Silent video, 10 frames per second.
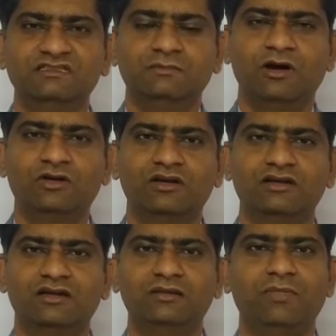is
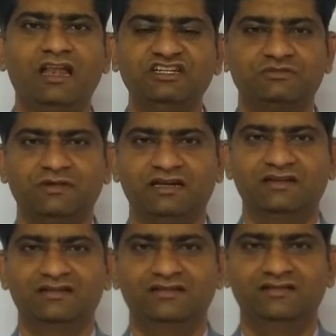about team management.
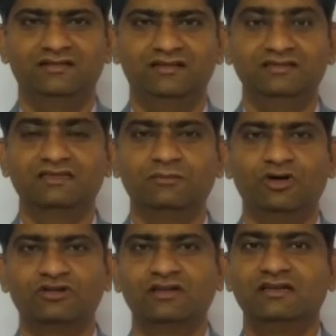It's
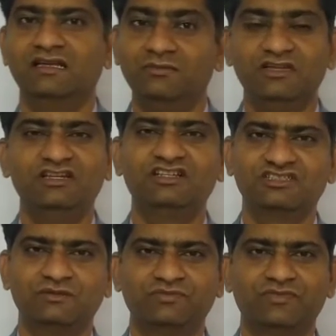about team
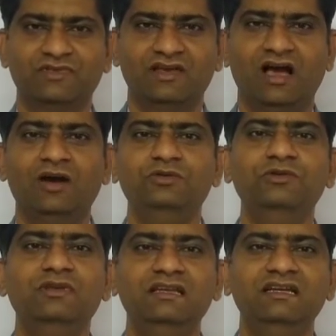leadership, how
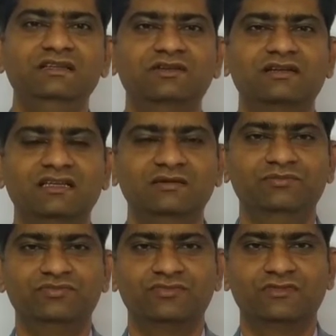you lead your
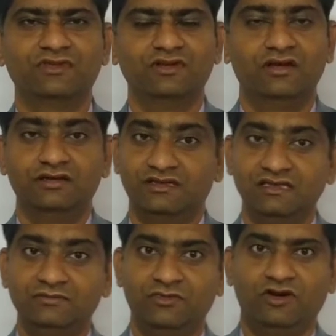team
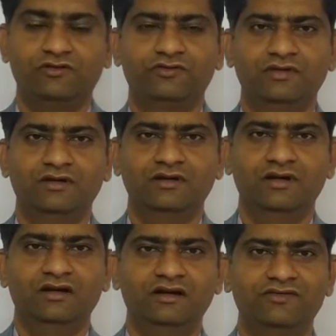of
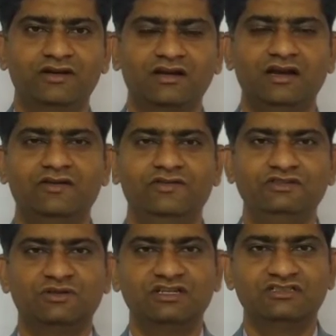different kind of
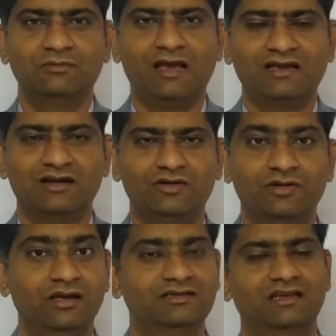educational
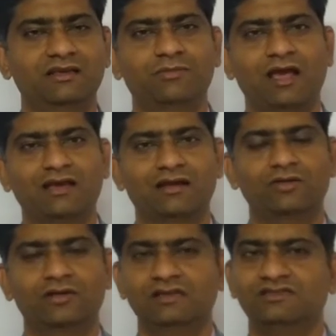background, ethnic
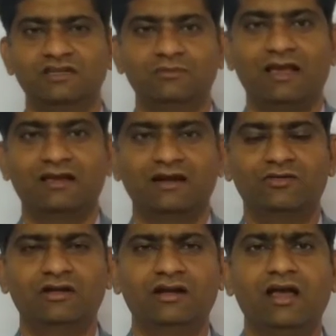background, cultural
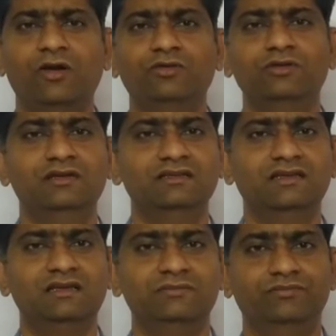background, and how you lead
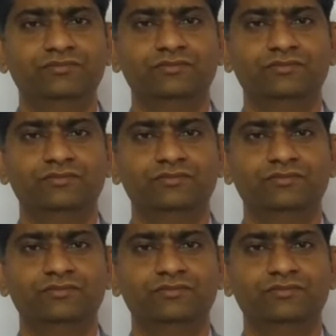the team.